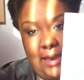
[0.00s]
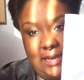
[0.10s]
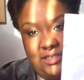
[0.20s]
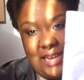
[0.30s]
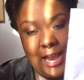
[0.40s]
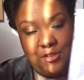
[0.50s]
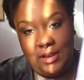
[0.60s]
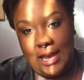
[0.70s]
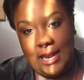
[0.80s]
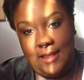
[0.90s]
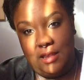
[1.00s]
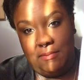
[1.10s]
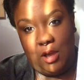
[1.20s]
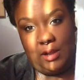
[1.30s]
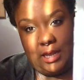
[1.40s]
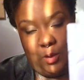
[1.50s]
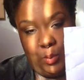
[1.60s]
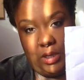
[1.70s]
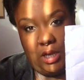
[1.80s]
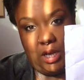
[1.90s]
actually got it in the mail like a
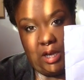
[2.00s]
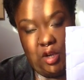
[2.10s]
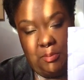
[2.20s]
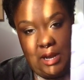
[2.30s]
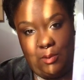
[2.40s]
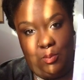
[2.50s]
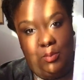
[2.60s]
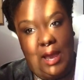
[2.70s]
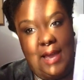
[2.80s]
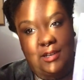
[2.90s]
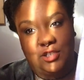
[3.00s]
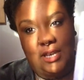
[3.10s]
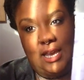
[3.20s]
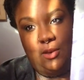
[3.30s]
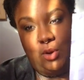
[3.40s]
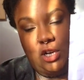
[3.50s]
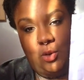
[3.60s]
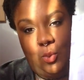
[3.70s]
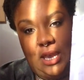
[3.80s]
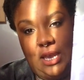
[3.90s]
week ago, but I actually kind of wanted
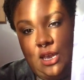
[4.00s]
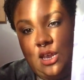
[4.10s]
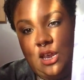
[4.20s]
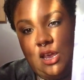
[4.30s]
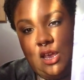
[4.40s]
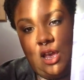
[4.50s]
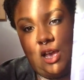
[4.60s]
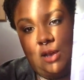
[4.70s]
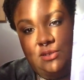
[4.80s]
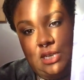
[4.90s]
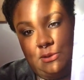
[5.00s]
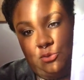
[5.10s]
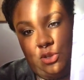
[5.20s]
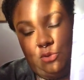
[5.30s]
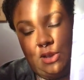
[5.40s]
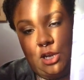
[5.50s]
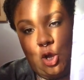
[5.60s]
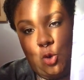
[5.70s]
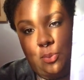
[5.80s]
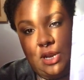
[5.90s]
to wait. So I was really ready to
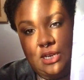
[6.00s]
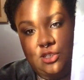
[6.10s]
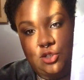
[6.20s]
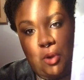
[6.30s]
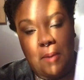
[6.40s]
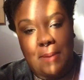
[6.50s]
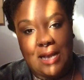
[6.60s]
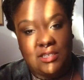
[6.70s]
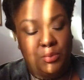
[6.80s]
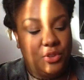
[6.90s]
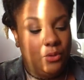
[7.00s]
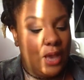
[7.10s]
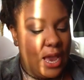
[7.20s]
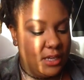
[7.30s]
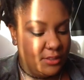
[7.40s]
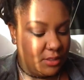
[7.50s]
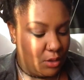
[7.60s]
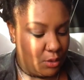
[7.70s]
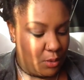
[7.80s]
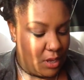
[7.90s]
open it to unbox it with you guys.
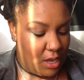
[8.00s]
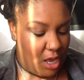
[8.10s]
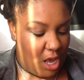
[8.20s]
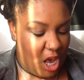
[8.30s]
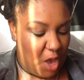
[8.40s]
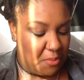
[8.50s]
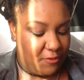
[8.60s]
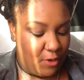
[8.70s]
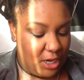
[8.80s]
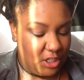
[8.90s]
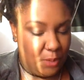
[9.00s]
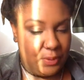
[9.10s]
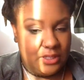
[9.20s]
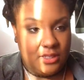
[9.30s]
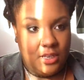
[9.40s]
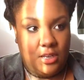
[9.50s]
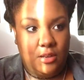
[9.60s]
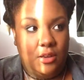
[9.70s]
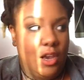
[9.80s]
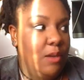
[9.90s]
So before I jump
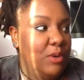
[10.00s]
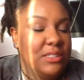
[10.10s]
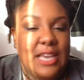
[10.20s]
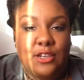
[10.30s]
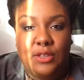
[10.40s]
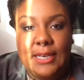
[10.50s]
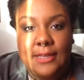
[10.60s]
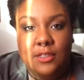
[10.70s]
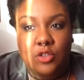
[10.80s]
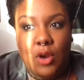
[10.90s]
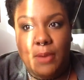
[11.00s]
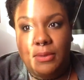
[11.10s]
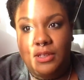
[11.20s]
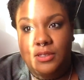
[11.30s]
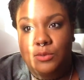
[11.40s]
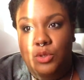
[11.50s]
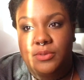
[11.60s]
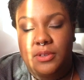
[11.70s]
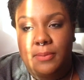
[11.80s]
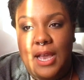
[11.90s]
into what's actually in the Scribe monthly
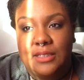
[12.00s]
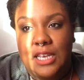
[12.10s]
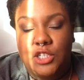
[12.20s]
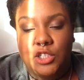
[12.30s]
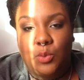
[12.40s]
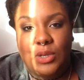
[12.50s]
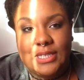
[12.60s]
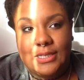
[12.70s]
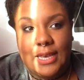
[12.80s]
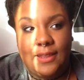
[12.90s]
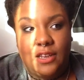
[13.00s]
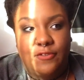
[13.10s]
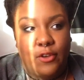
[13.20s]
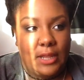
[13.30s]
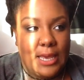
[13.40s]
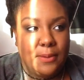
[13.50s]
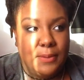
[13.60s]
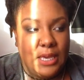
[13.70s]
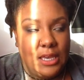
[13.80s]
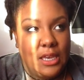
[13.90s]
subscription box, I just want to say that if you're like
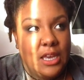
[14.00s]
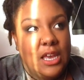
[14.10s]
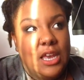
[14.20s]
me,